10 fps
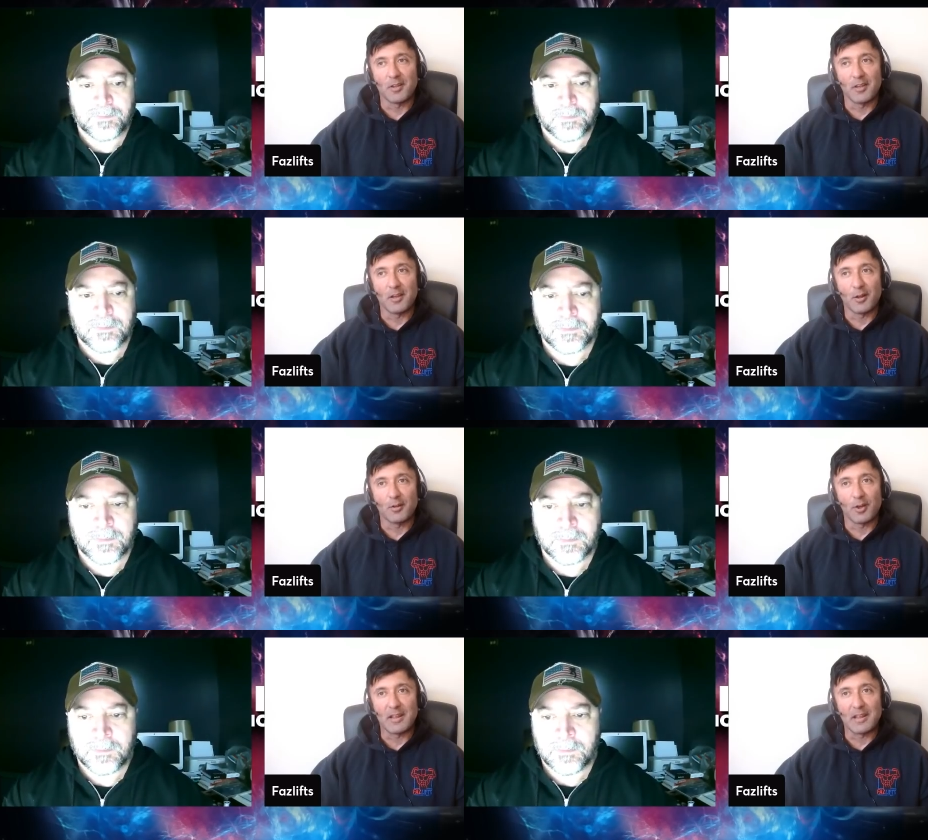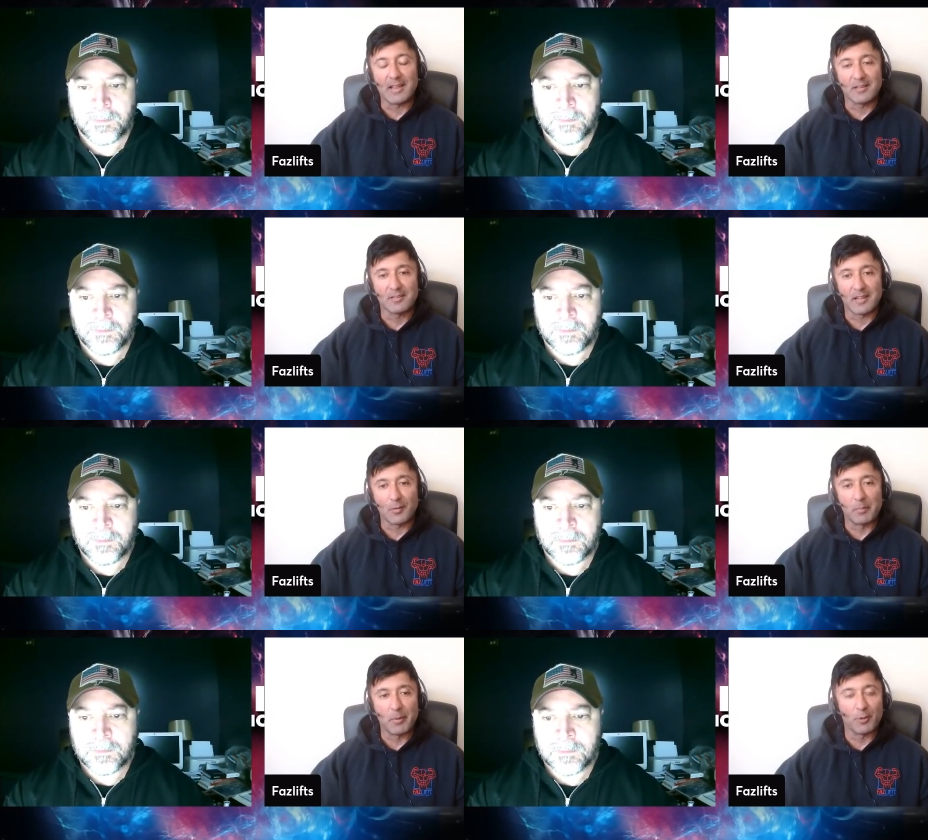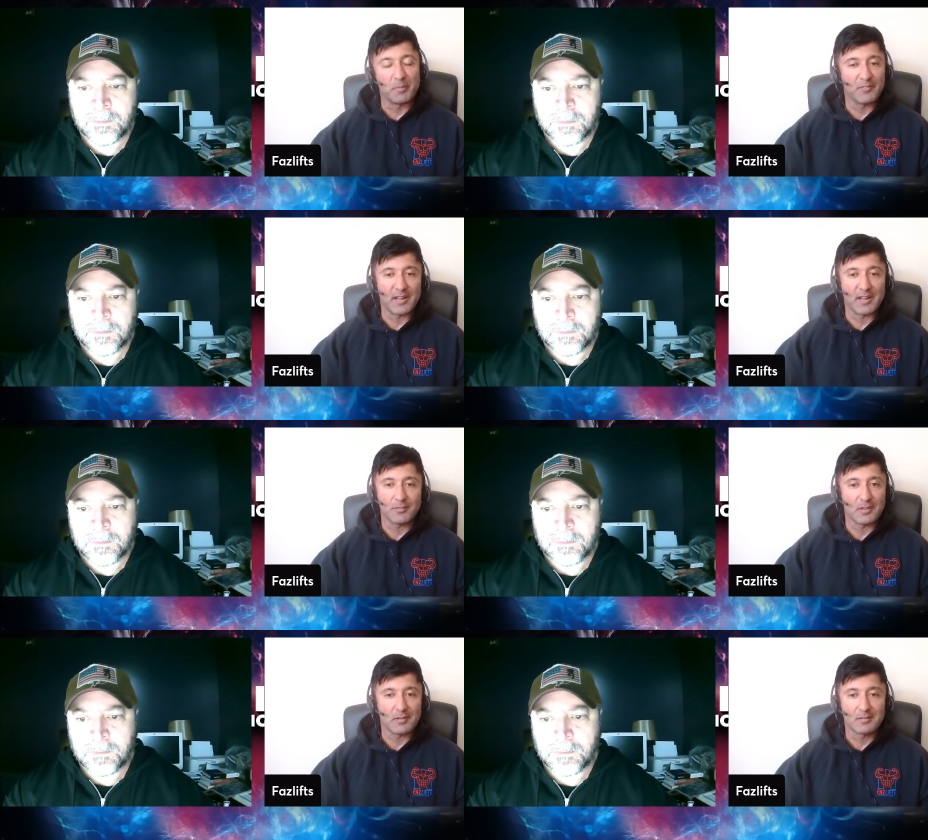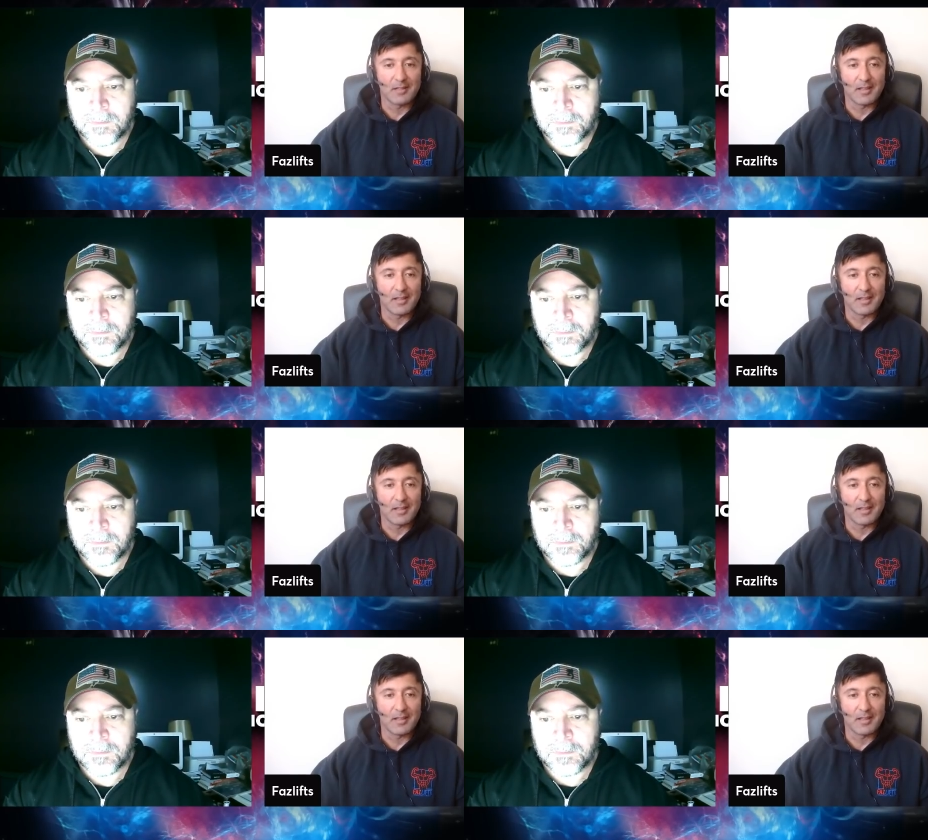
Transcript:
Speaker 1: uh, on on Alex, like we're both big fans of his.